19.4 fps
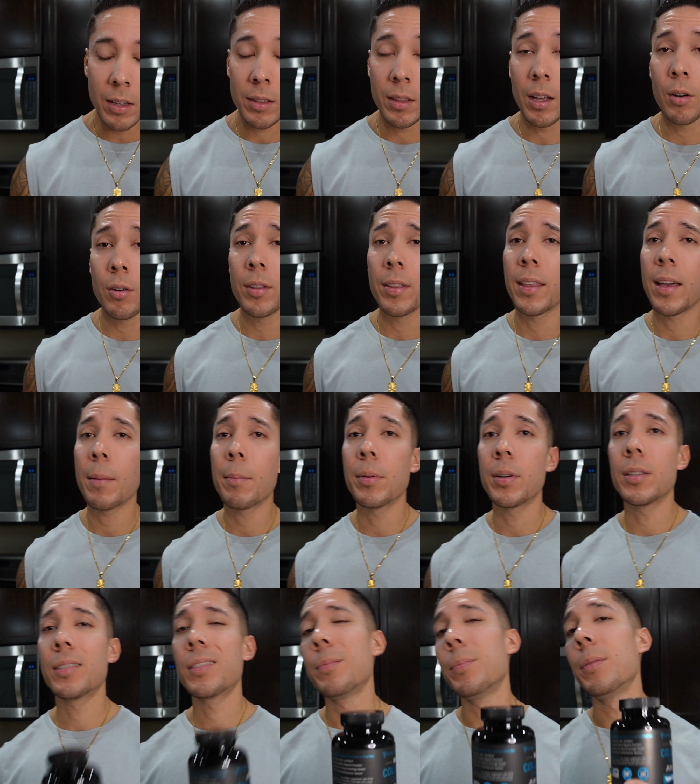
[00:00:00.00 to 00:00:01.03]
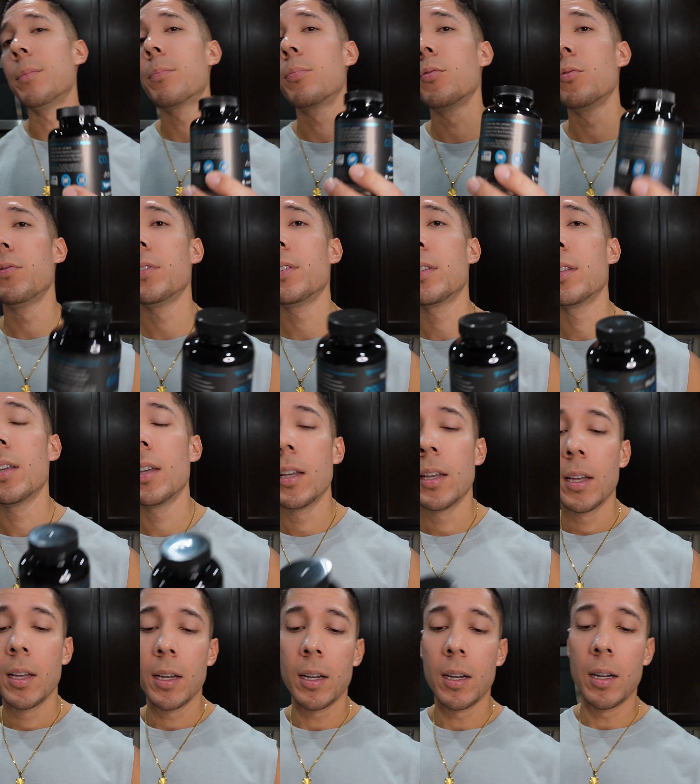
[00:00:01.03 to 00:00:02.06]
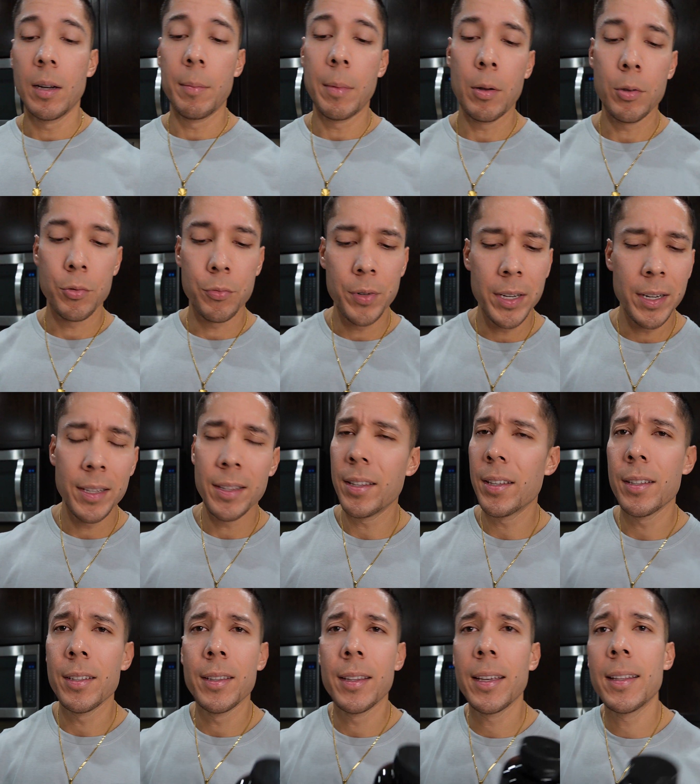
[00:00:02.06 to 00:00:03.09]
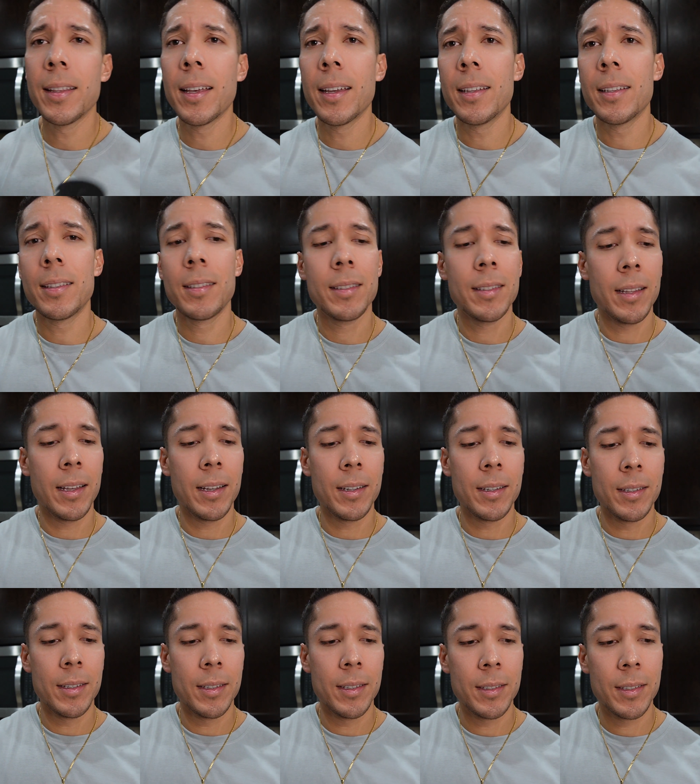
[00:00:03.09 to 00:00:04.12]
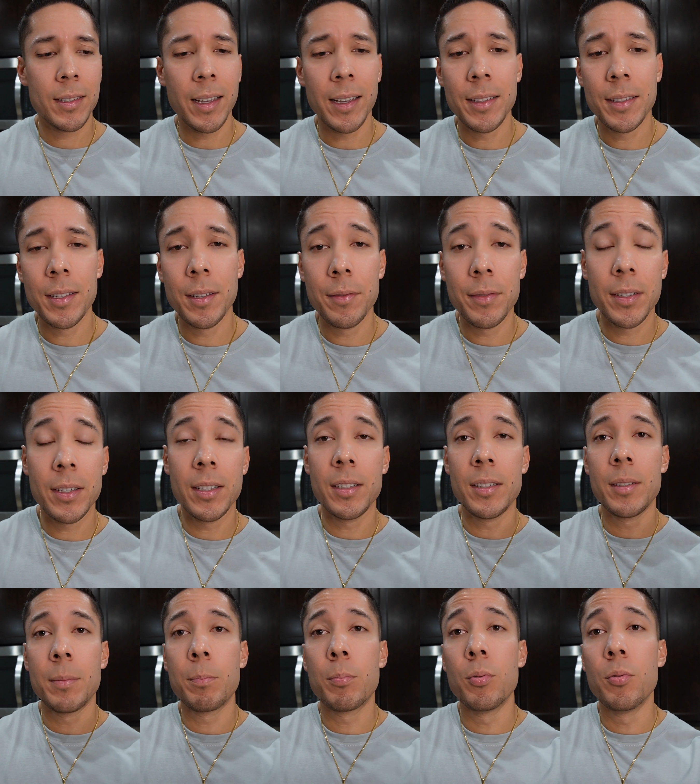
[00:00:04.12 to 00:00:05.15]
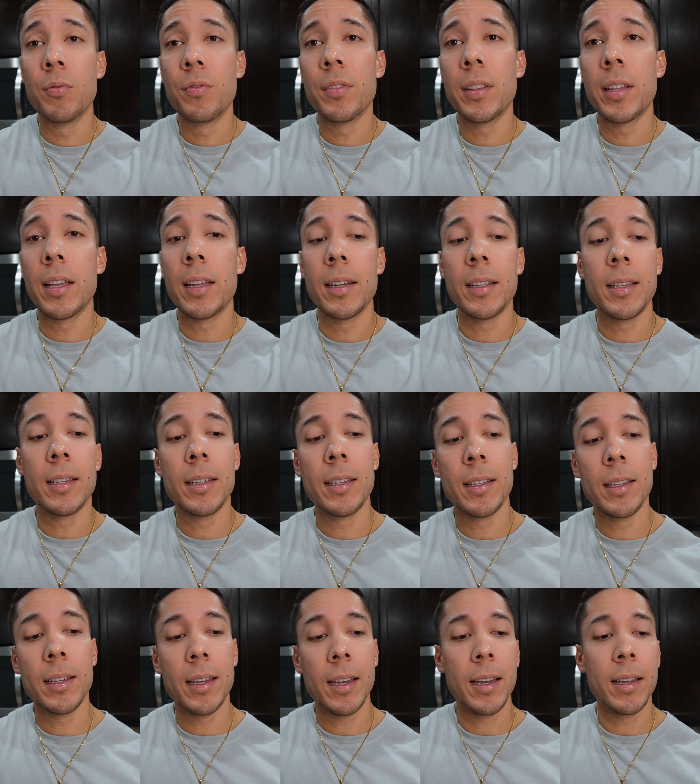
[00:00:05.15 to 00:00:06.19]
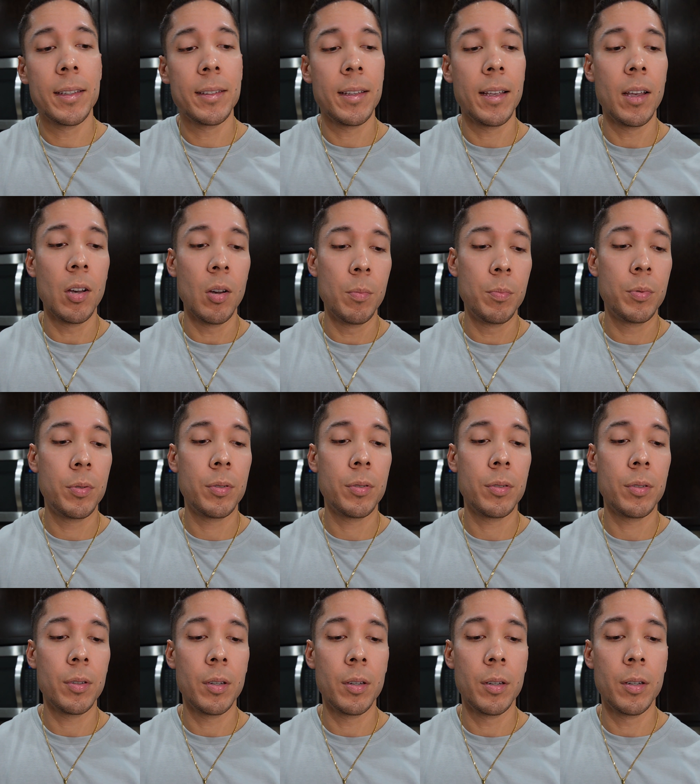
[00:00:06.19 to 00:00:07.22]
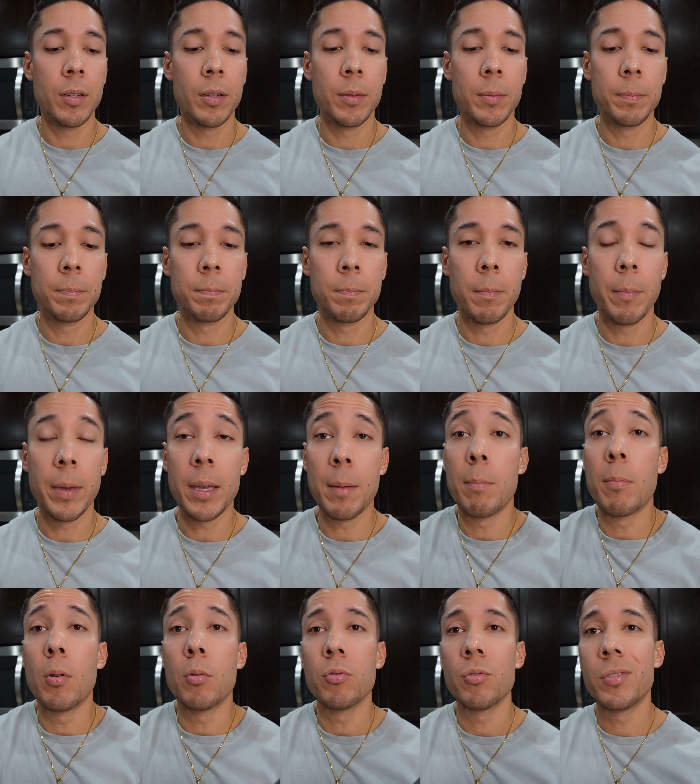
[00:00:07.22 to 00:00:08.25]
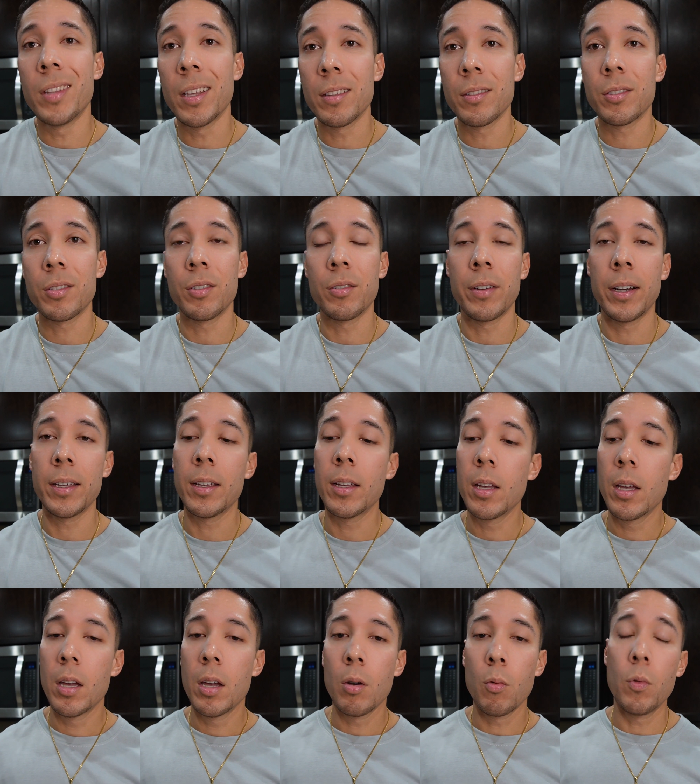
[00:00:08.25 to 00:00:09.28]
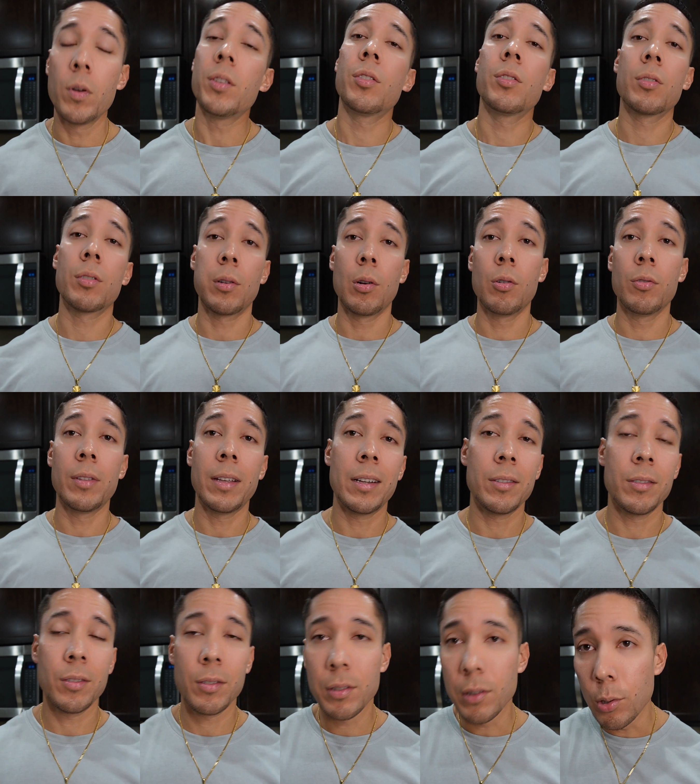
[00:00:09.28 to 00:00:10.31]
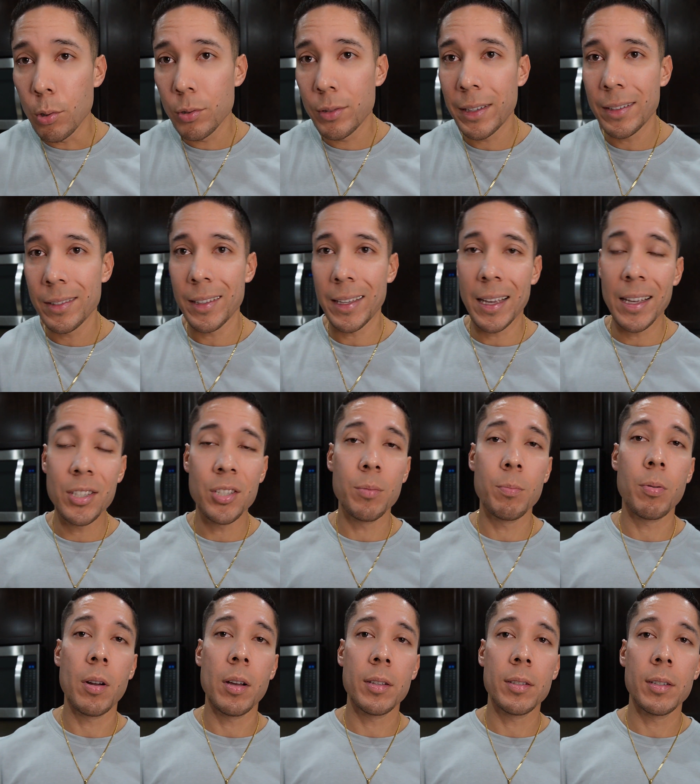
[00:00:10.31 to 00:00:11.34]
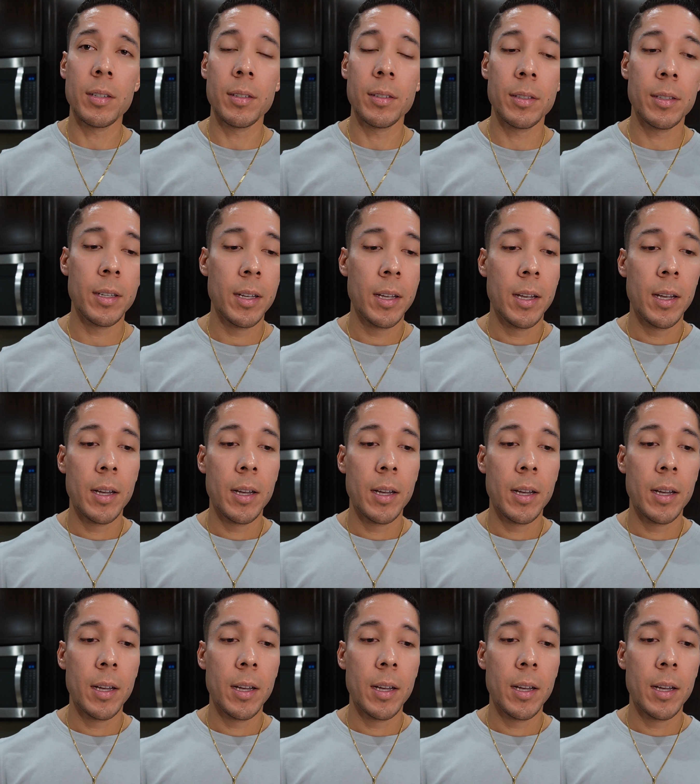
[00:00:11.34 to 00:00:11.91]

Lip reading: not only that, but it's been proven. I was reading the other day that it's like a scientifically proven that it has helped make bones denser, right? Which slows down the aging process,